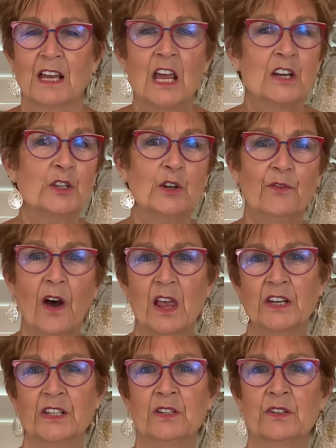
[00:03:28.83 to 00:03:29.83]
Do you
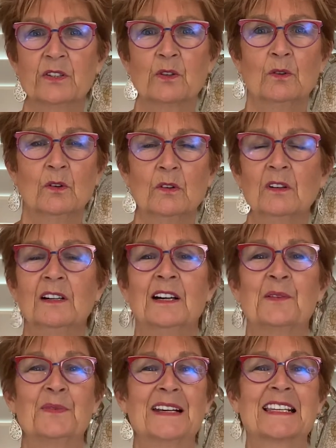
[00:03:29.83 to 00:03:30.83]
volunteer at school?
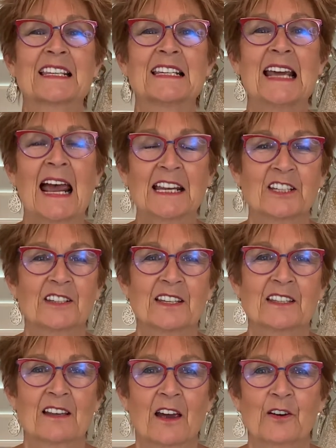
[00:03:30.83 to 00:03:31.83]
Bring snacks to the
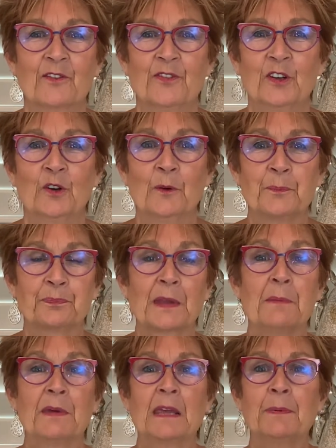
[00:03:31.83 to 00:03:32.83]
soccer field?
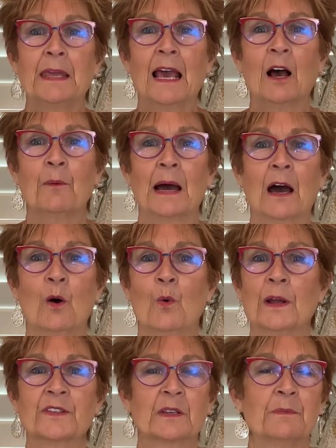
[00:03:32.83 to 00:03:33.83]
Maybe help out
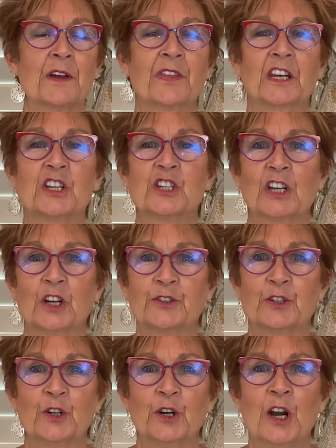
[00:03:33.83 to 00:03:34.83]
once a month at a
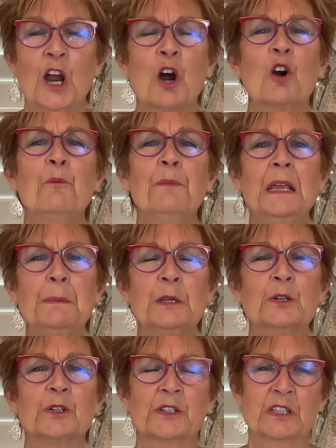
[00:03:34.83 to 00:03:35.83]
shelter? Or maybe
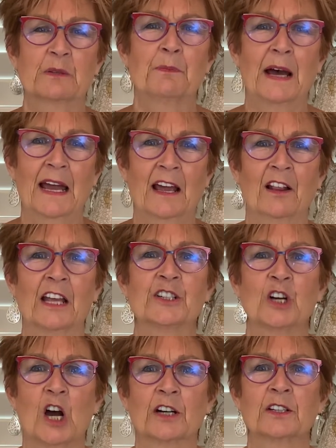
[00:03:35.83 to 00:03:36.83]
you just smile and
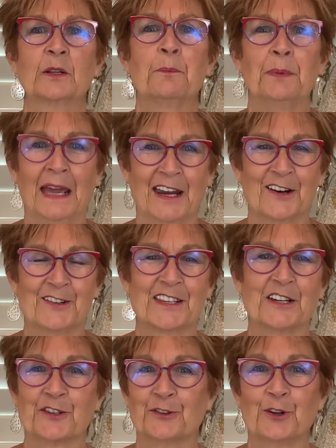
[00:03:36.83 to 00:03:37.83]
talk to the backers
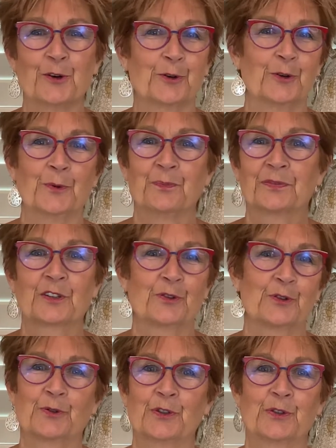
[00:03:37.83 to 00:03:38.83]
at your local
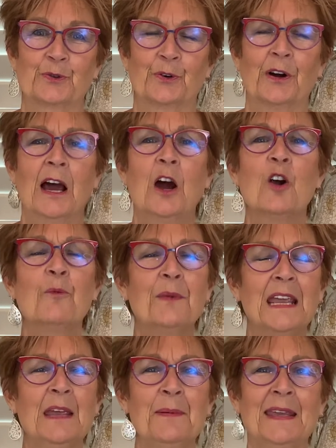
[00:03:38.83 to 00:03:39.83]
grocery store? Or
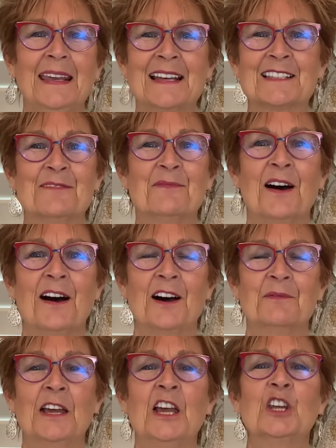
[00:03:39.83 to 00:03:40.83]
maybe, as a
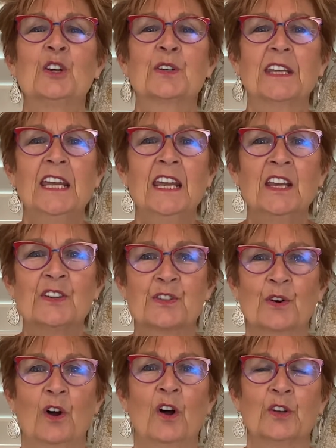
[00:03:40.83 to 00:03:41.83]
mom, your kids
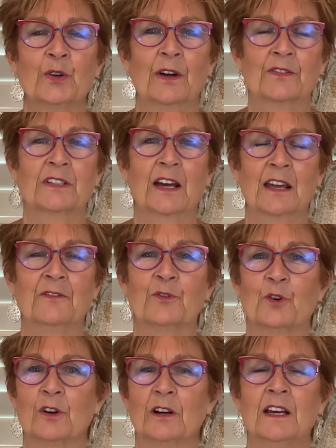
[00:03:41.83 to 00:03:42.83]
are all you have time
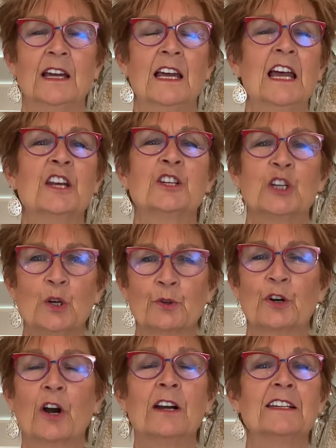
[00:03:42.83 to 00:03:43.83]
for. Children
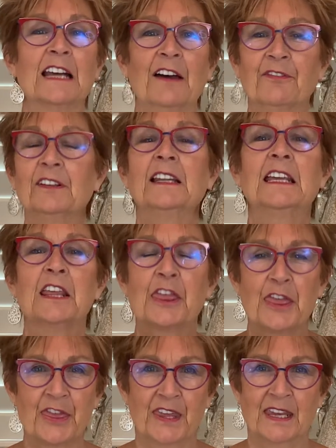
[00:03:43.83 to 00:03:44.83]
are definitely
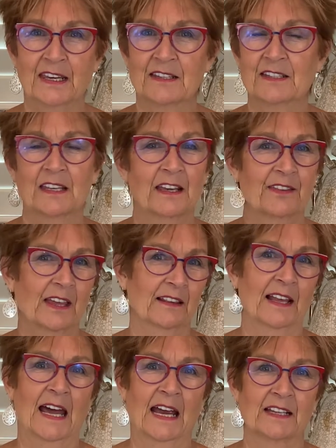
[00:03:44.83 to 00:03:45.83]
things that
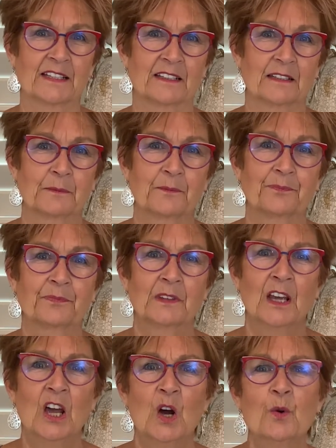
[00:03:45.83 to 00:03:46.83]
last.
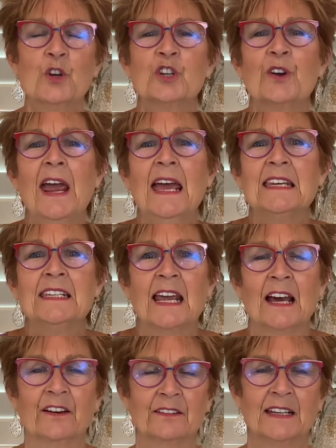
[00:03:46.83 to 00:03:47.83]
Or is your head
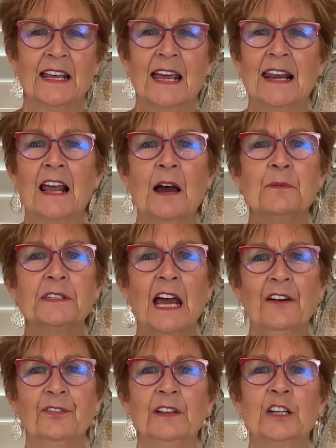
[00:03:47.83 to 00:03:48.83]
down? Now, I'm
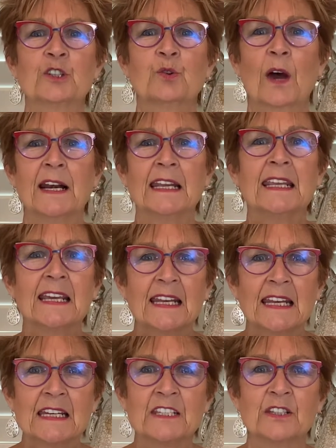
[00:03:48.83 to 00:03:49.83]
definitely trying to get
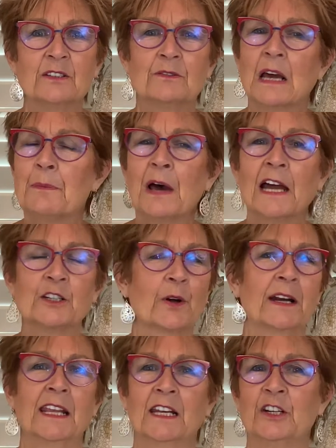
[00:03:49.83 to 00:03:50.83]
into, I'm not
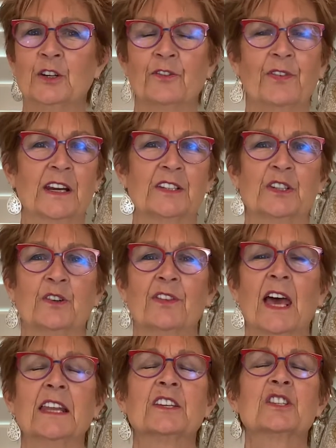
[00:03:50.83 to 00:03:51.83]
trying to get into your face here.
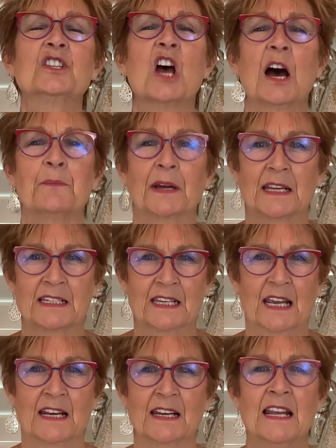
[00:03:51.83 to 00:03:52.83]
That is not my
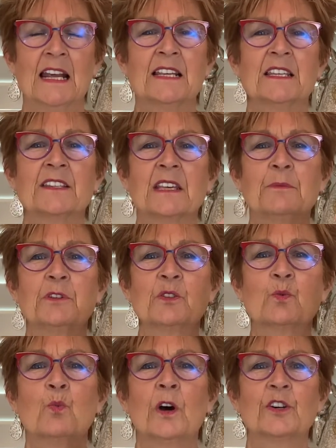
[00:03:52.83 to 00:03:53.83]
intent. Since I'm just
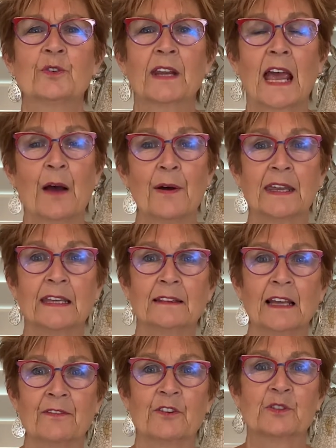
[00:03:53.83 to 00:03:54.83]
wondering how I can
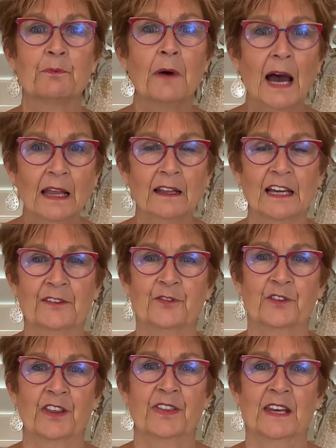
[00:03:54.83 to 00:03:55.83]
leverage my life for
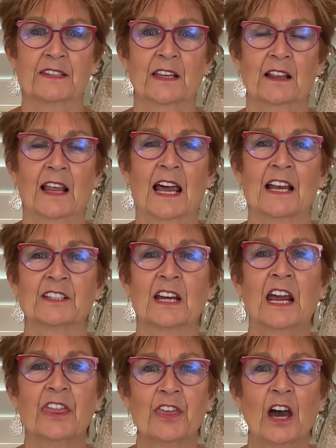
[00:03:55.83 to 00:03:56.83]
the things that last,
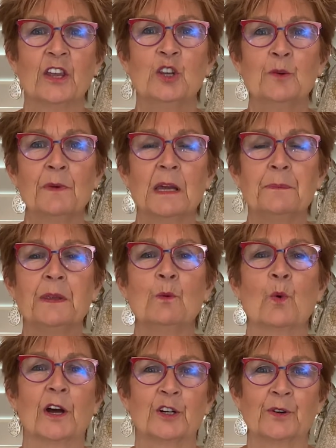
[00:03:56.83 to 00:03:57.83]
I thought you might be
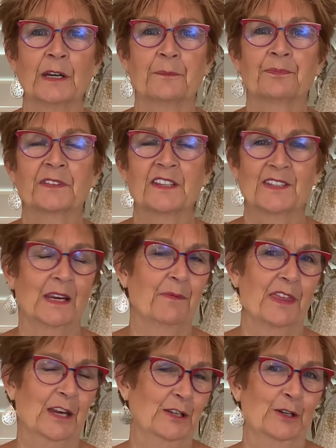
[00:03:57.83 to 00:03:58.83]
wondering the same
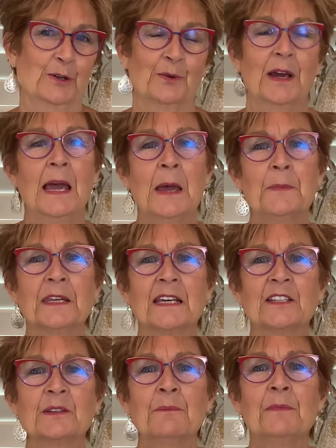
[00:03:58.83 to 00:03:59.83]
thing too.
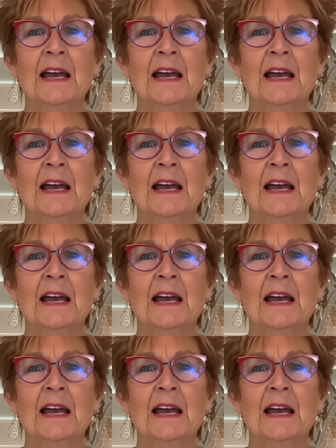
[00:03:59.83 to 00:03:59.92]
Because my